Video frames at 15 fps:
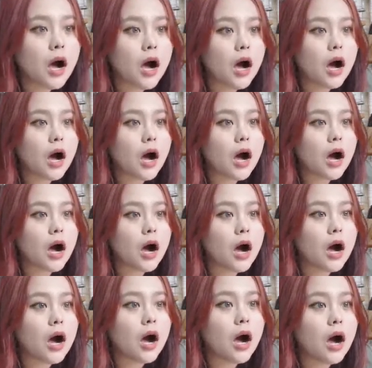uh
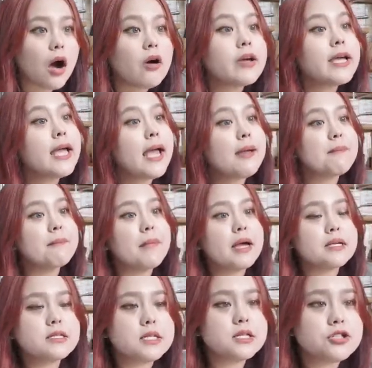okay
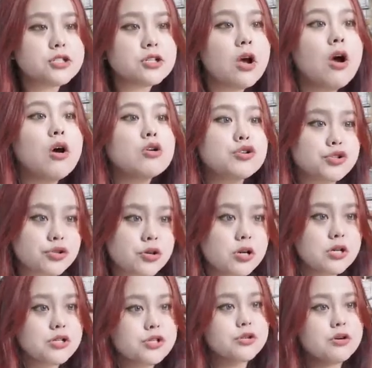message
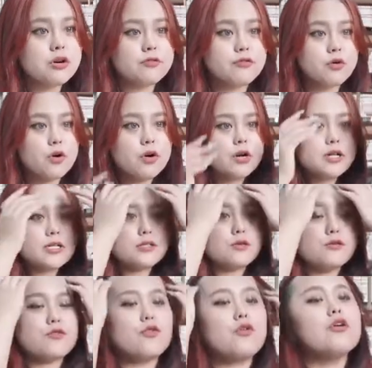sure sure of course
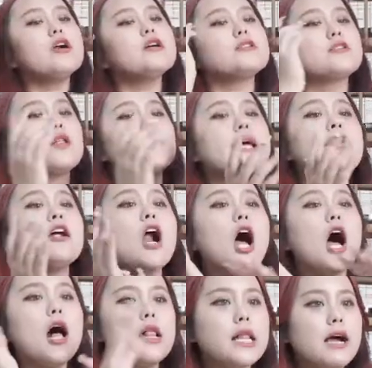of course so later
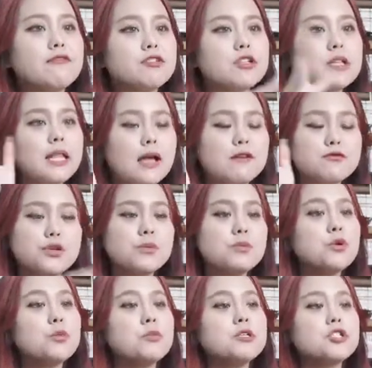on after live stream
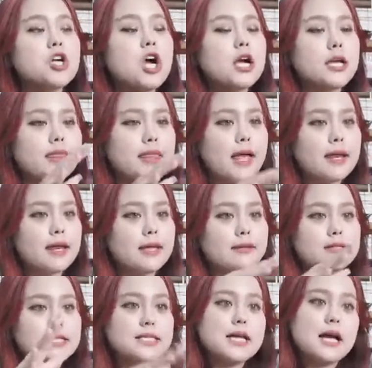we'll be talking that
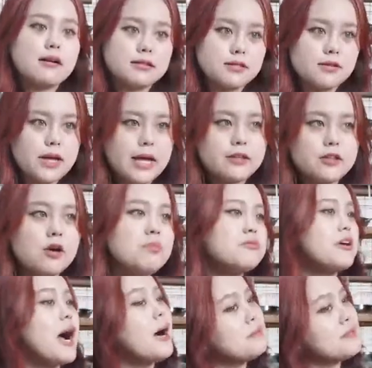in details okay no
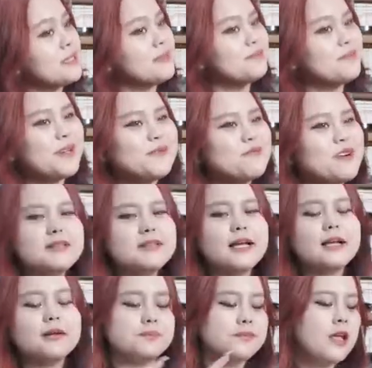problem no
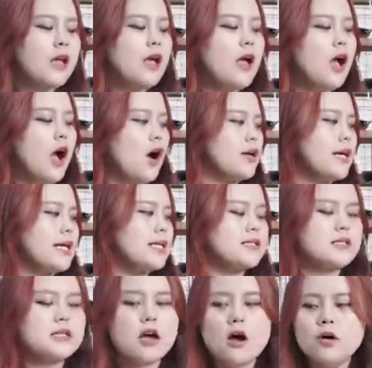problem okay
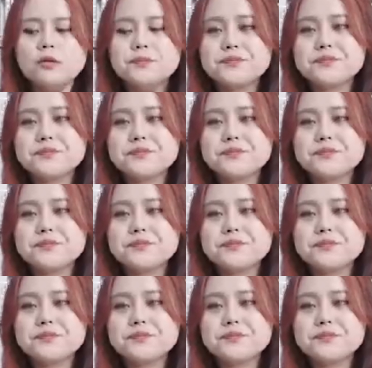so